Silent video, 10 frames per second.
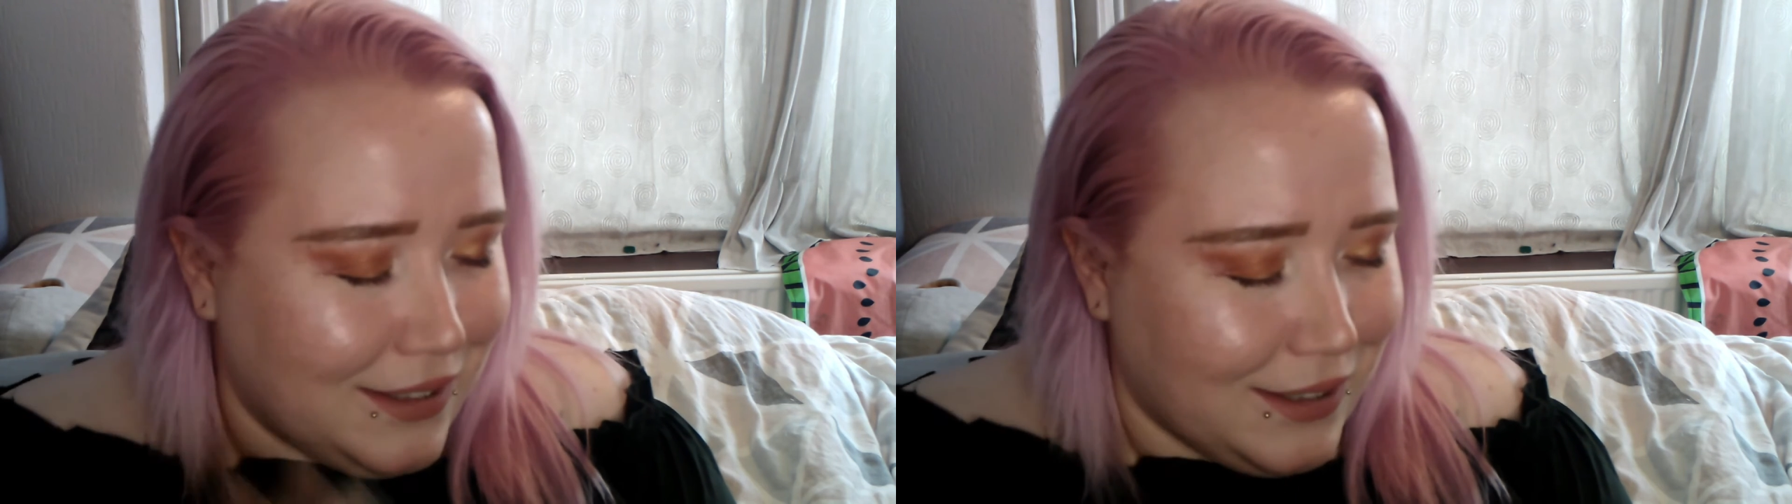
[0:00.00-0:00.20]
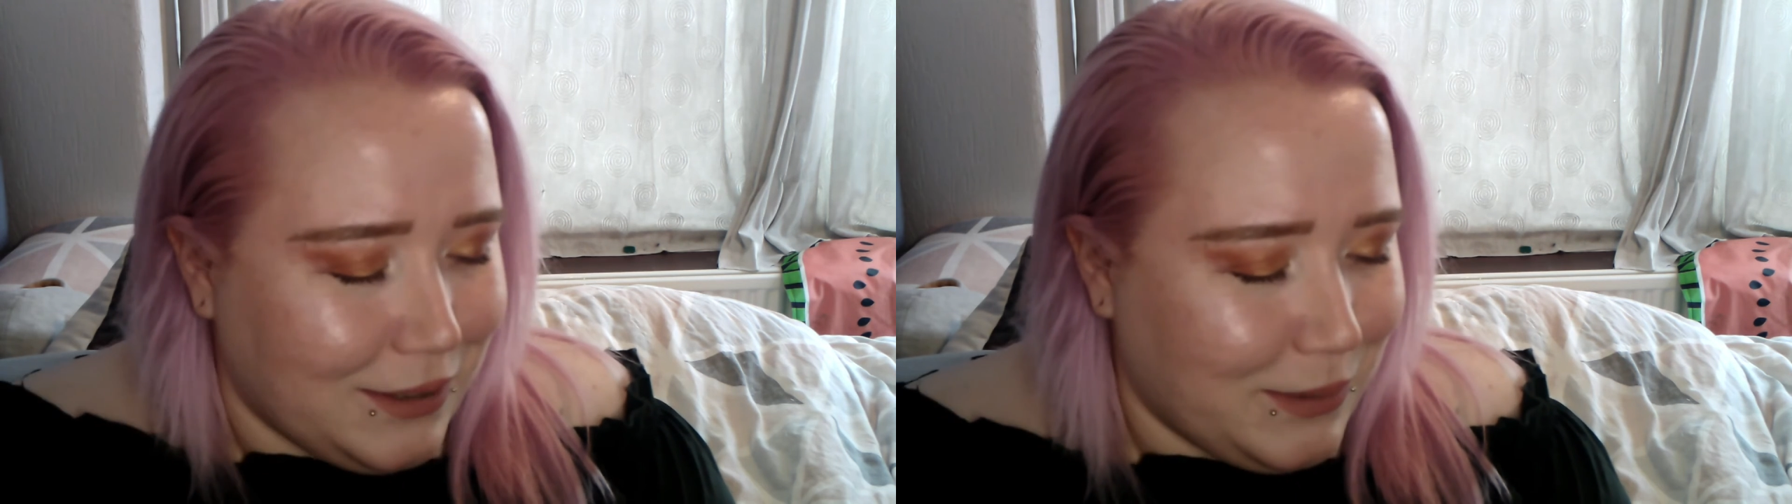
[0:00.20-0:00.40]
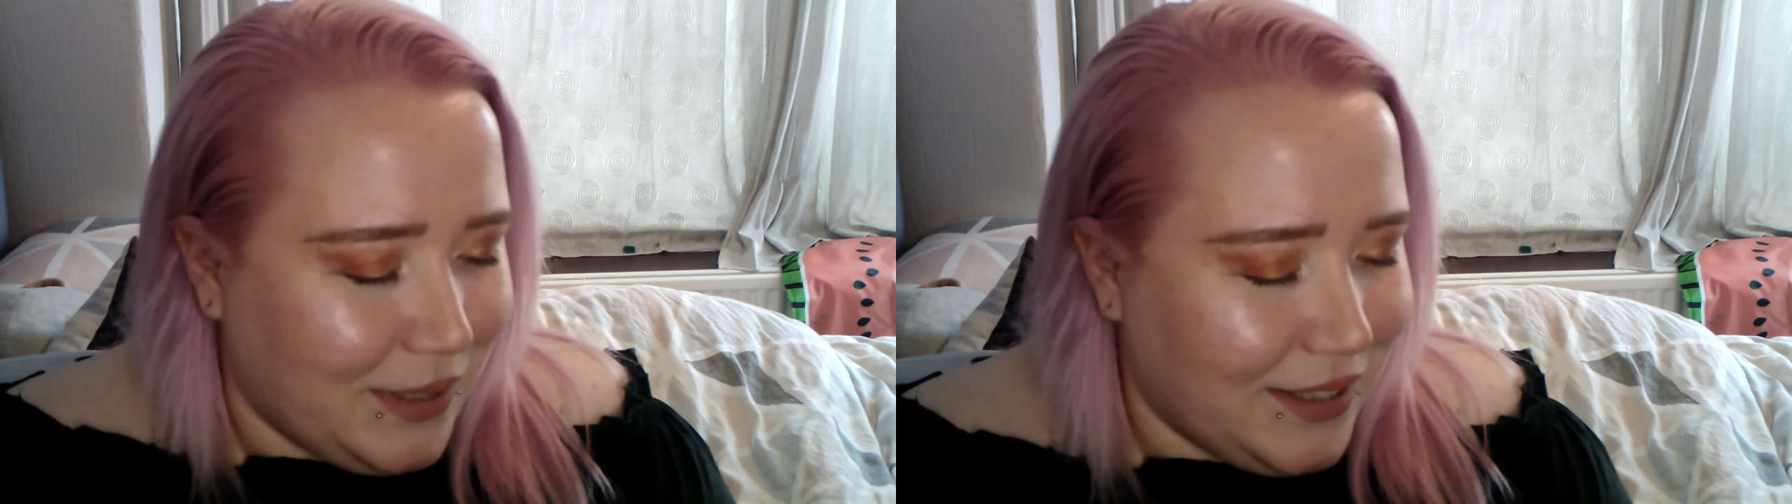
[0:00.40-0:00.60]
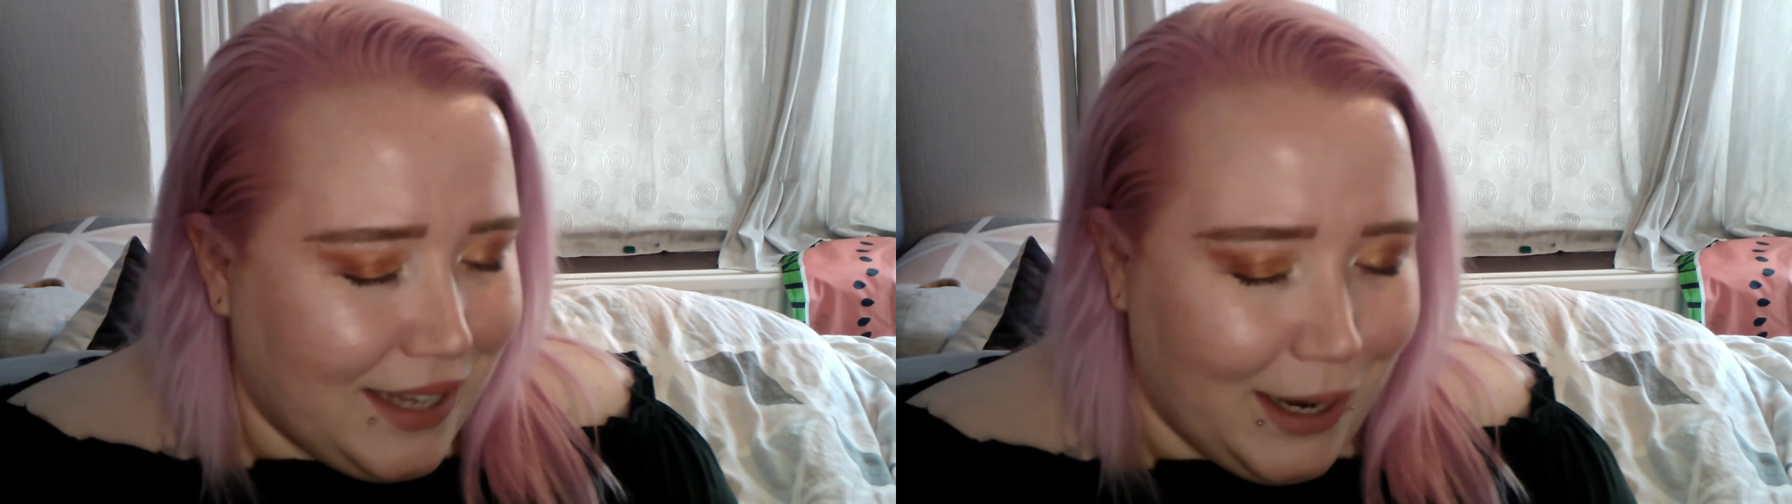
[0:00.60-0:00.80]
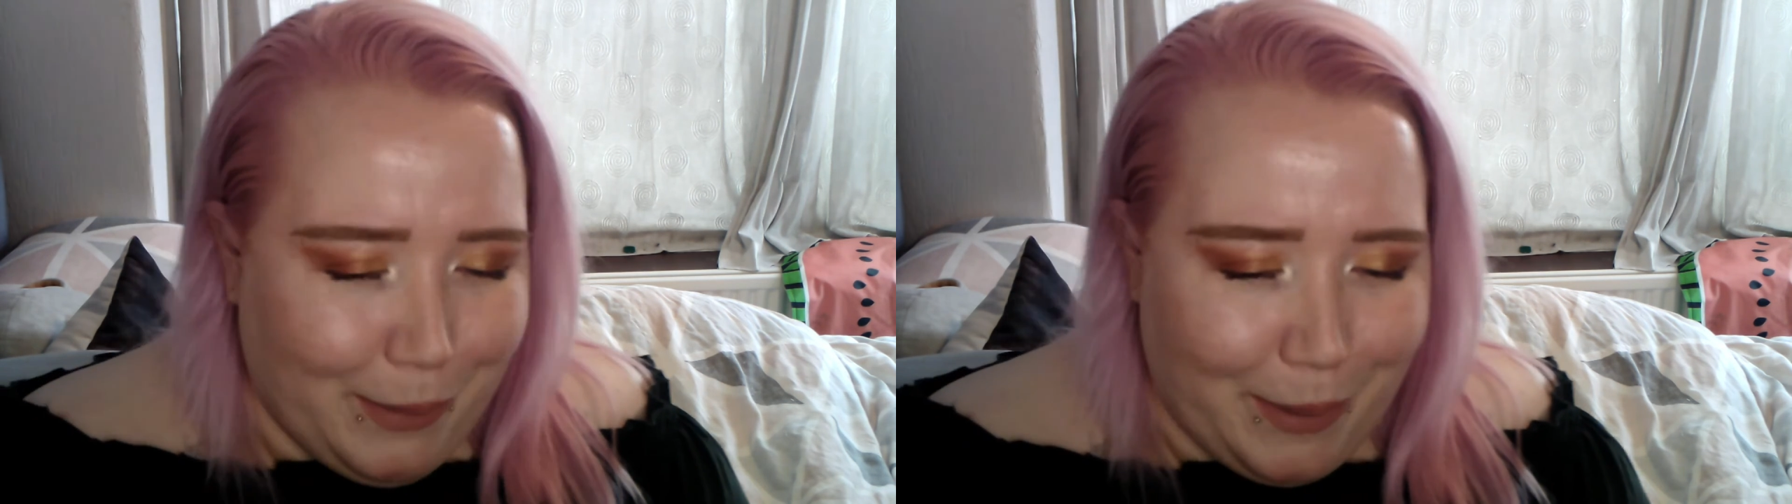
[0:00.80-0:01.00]
That's just
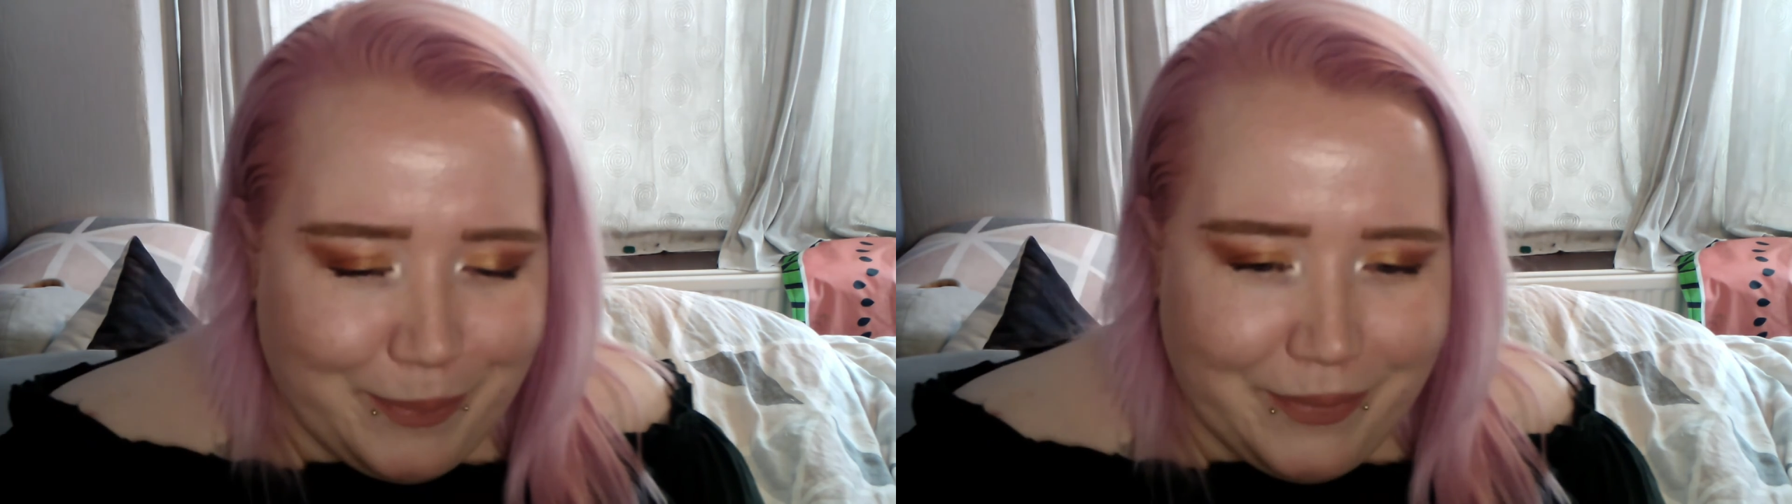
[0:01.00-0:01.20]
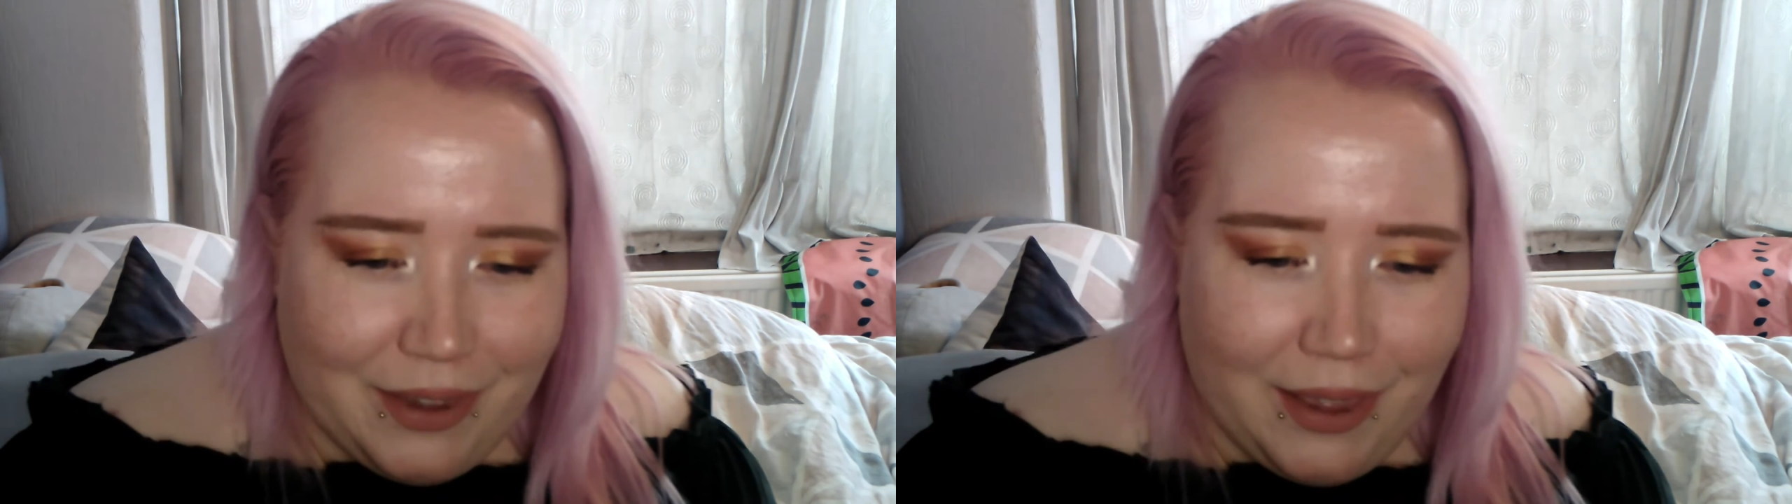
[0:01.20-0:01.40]
weird. Anyway.